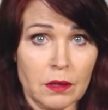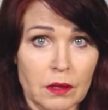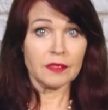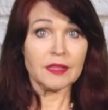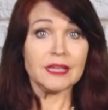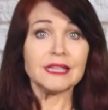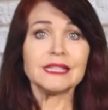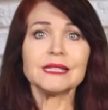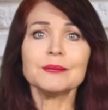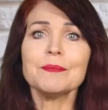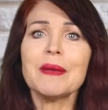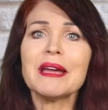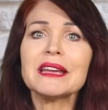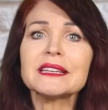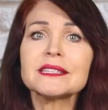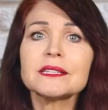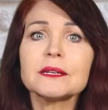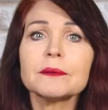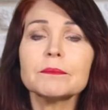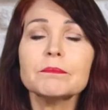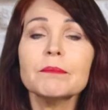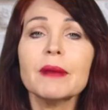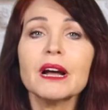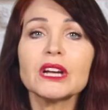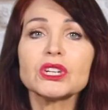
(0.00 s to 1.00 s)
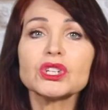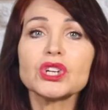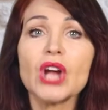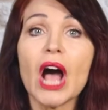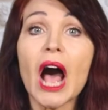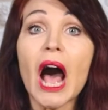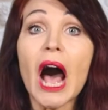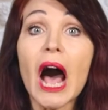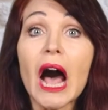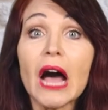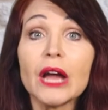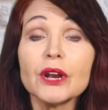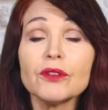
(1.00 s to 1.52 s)
This makes it much
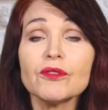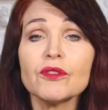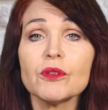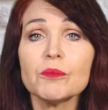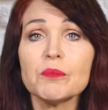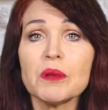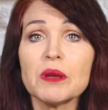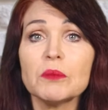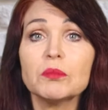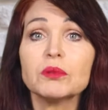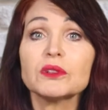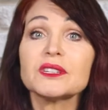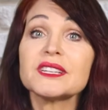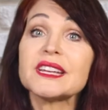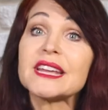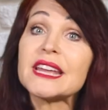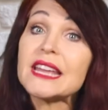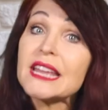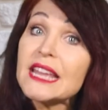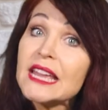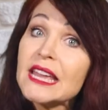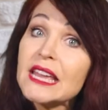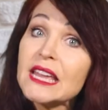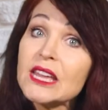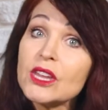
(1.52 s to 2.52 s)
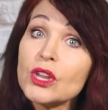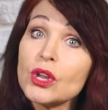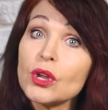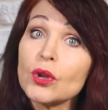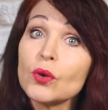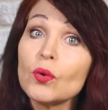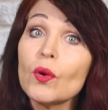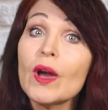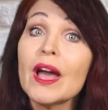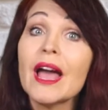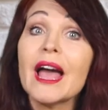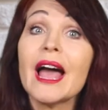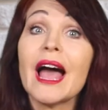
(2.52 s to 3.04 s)
harder for people to hear
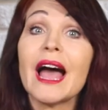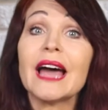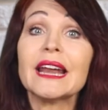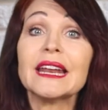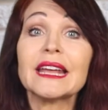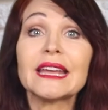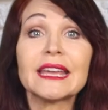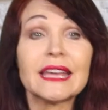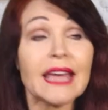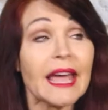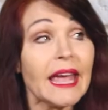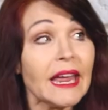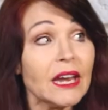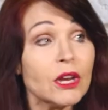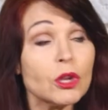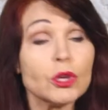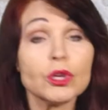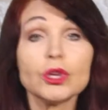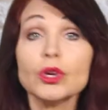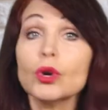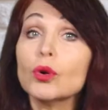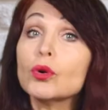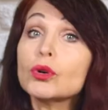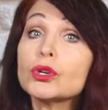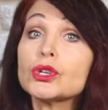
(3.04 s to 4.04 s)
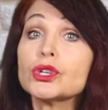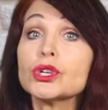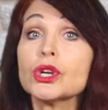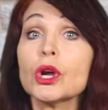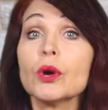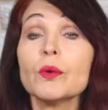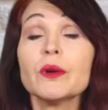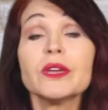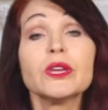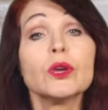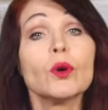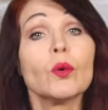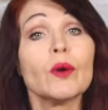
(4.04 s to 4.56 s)
you, and again, you're
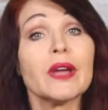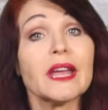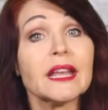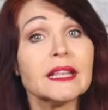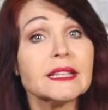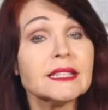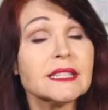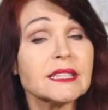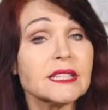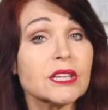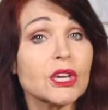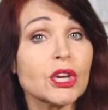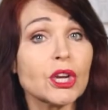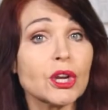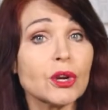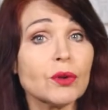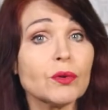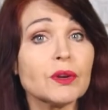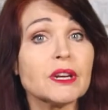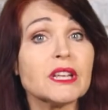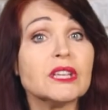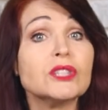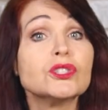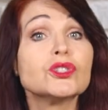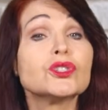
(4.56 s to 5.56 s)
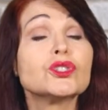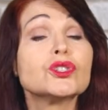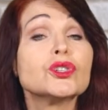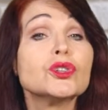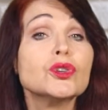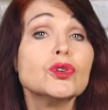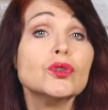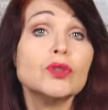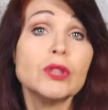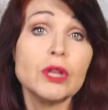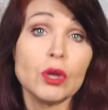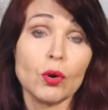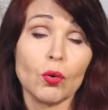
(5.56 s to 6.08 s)
showing your insecurities
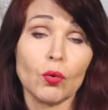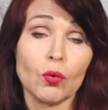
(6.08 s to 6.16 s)
to the